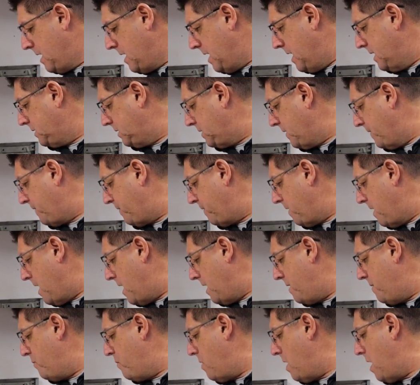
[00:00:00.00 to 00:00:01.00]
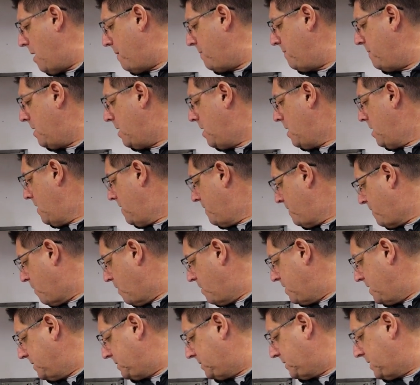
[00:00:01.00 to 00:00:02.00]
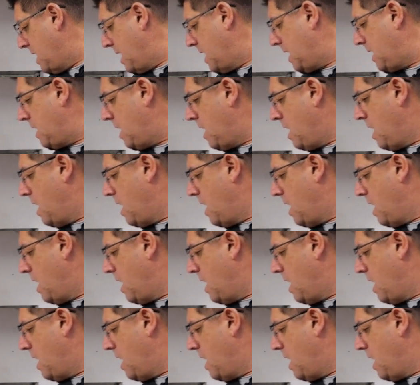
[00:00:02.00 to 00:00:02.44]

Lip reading: Is the flood rim for the sink